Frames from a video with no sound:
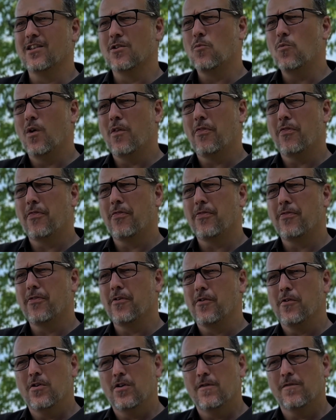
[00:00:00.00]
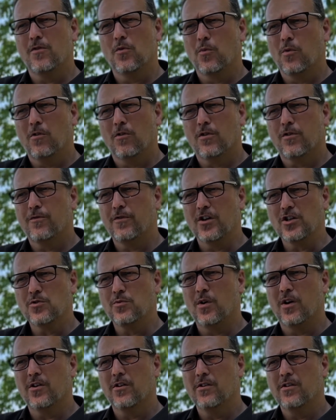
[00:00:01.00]
like 1/3 of the world's fresh
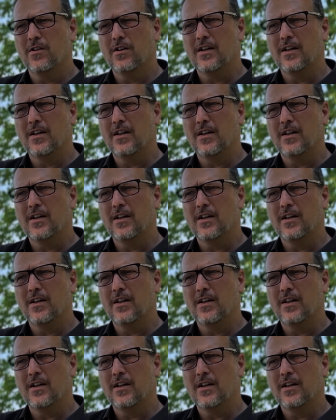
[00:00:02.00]
water